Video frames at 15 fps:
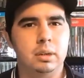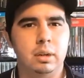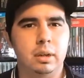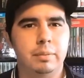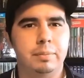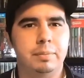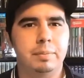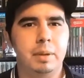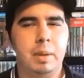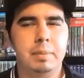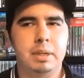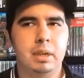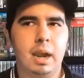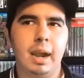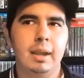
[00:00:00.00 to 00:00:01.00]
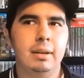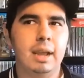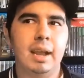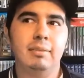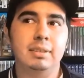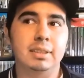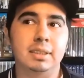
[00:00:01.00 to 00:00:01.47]
I mean, I
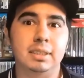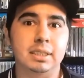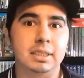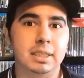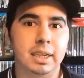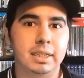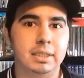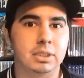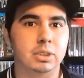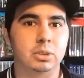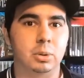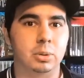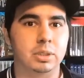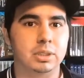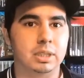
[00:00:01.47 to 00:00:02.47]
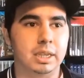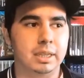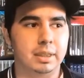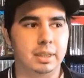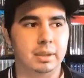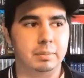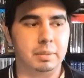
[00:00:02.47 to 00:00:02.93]
haven't seen any stories
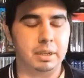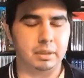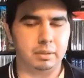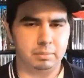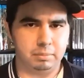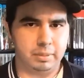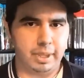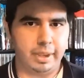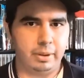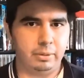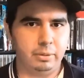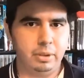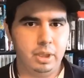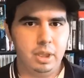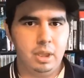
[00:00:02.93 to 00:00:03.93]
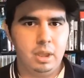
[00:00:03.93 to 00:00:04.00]
like them like now,